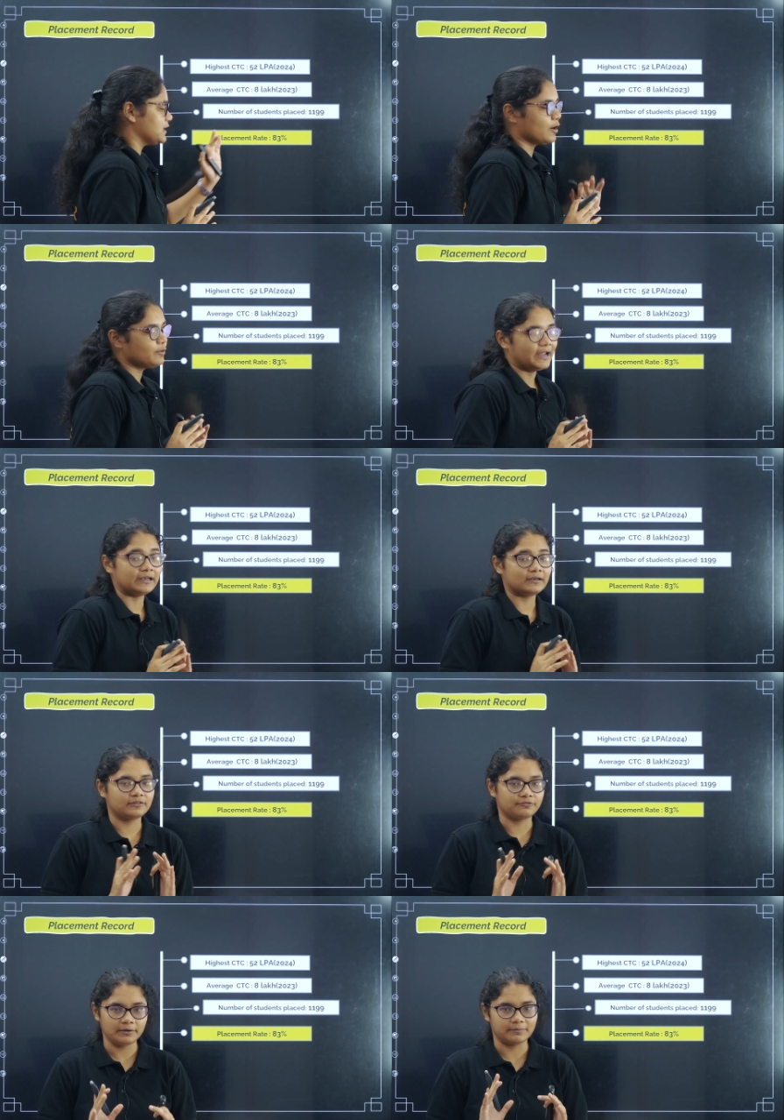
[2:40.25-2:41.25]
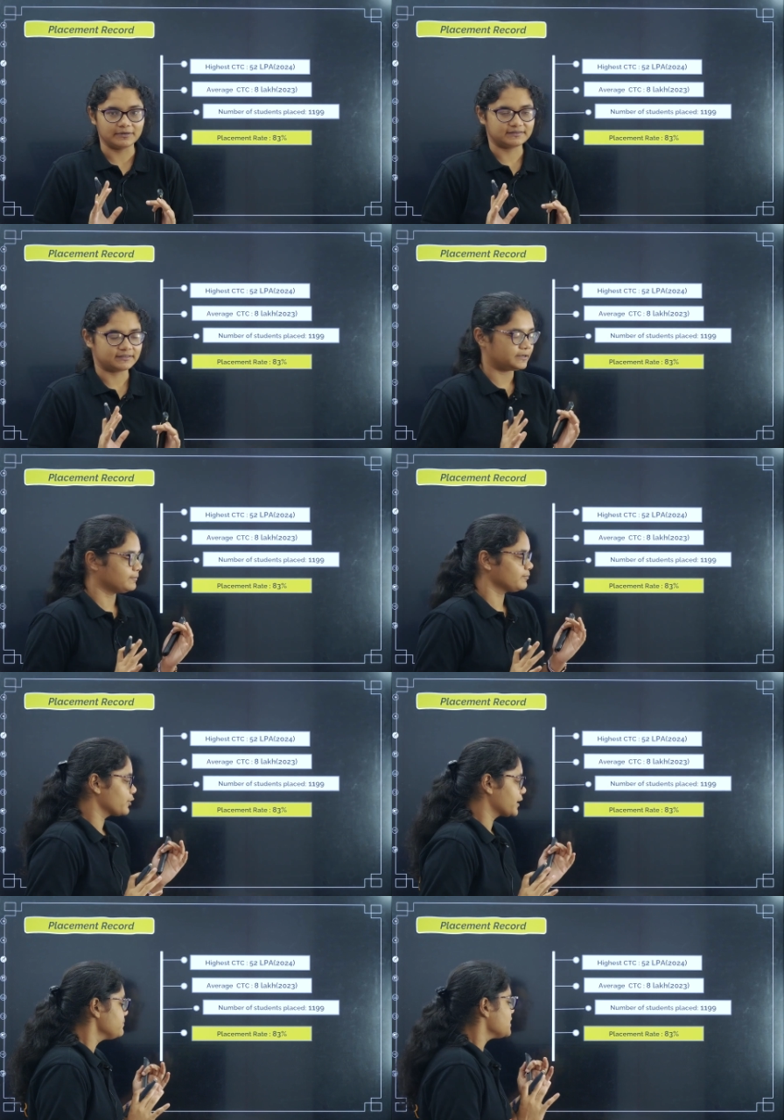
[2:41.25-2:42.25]
around 83%.
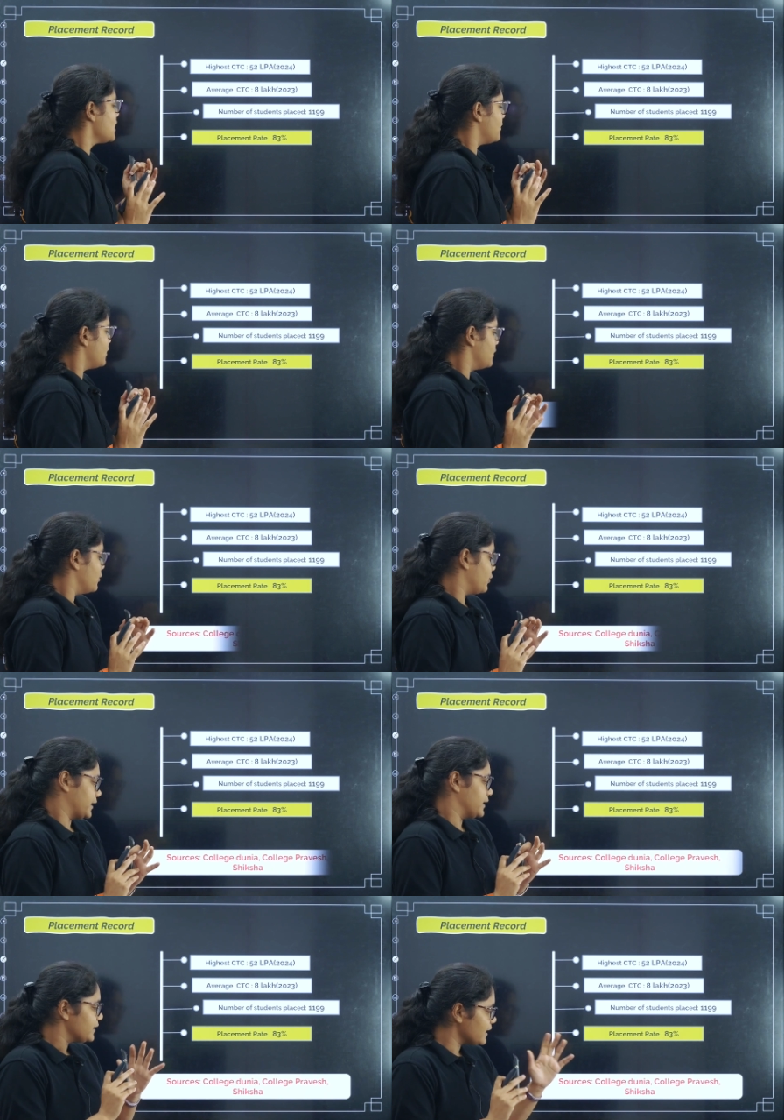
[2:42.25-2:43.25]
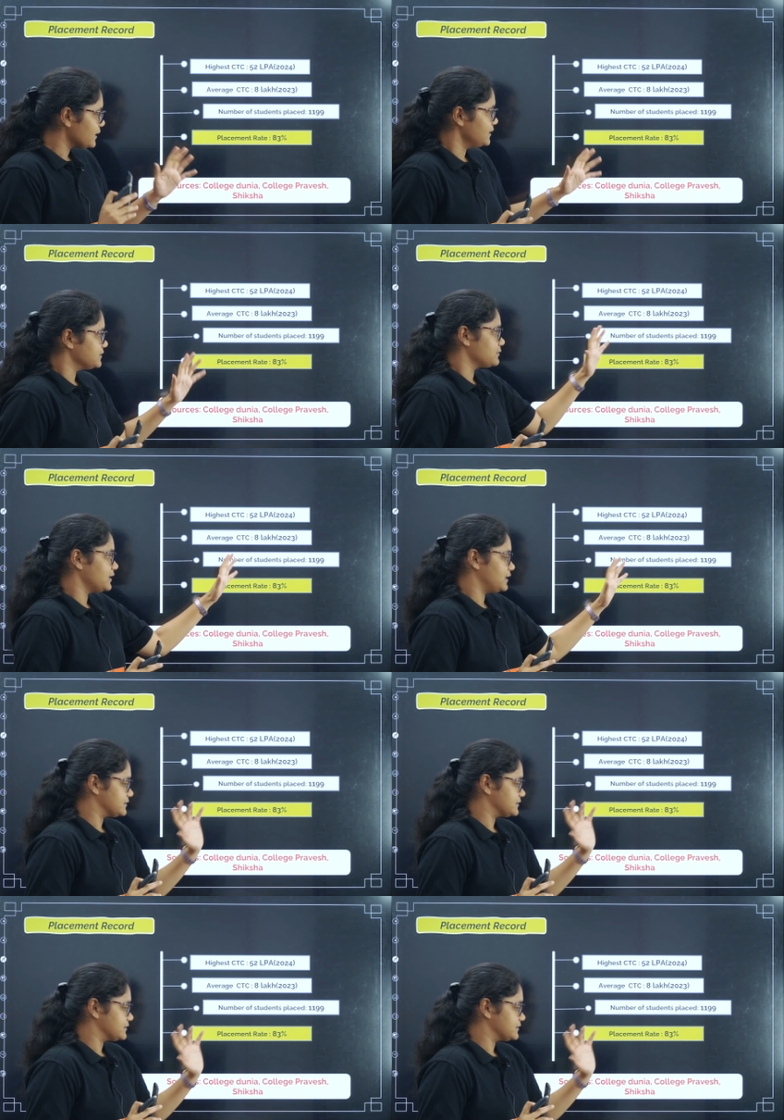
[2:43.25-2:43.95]
Okay, Okay, here is one